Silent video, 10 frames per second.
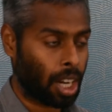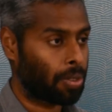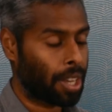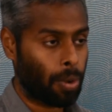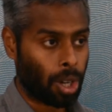
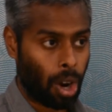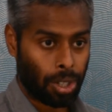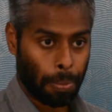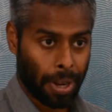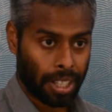Now they want
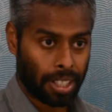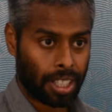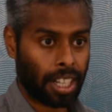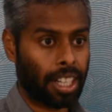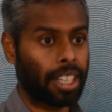
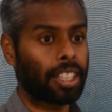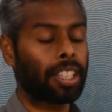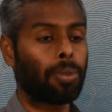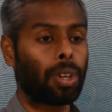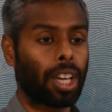automated
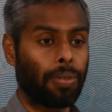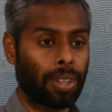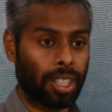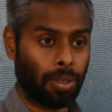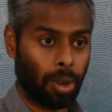trading, they want
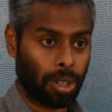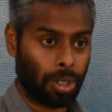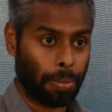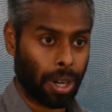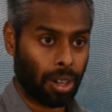everything
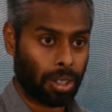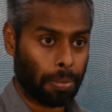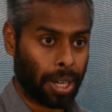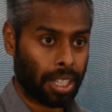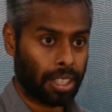wanted to be
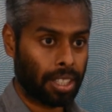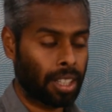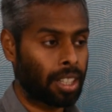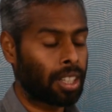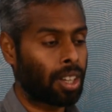
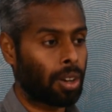automated,